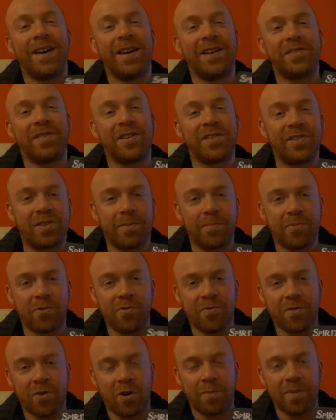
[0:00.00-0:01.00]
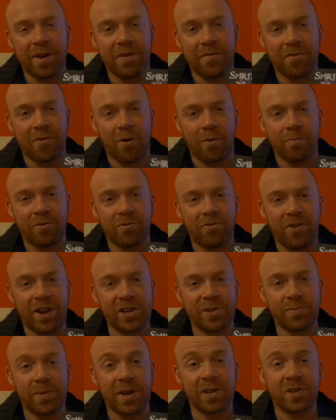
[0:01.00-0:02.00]
This is the proof copy from
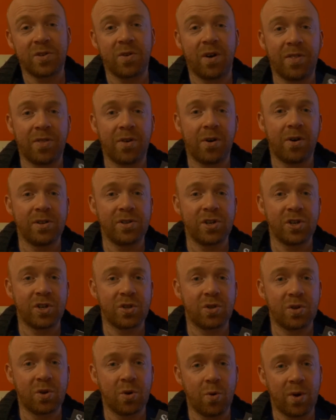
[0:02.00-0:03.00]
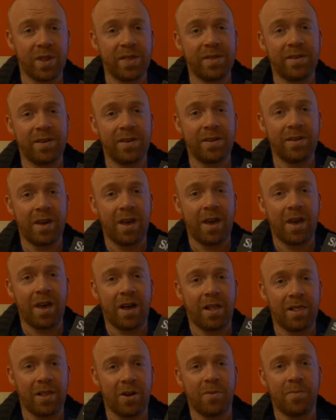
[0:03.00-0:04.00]
CreateSpace, so I thought I'd just go into
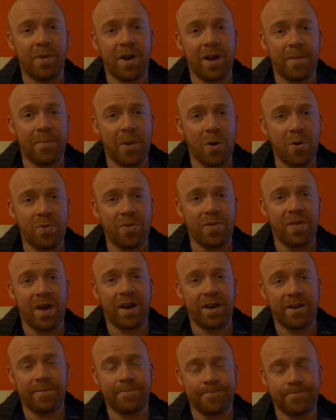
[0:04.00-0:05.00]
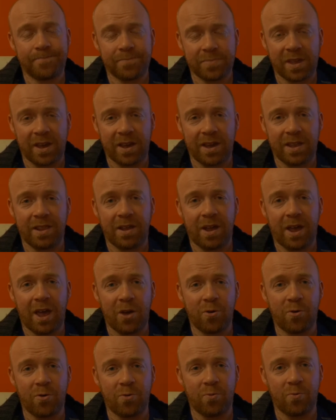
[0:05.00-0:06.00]
a little bit about that and
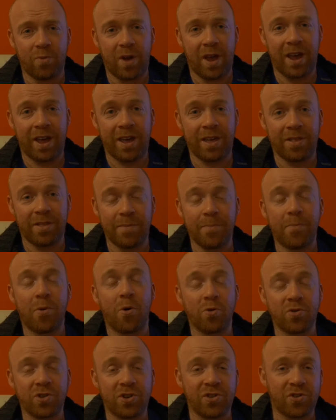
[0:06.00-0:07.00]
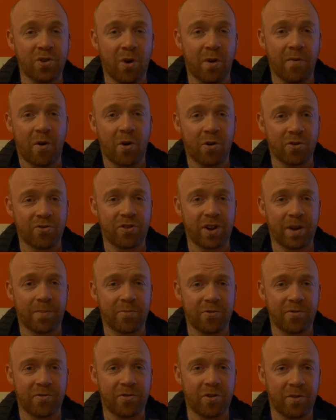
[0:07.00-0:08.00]
how the importance of ordering a
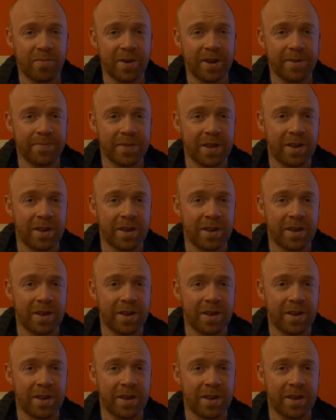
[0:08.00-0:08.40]
proof copy.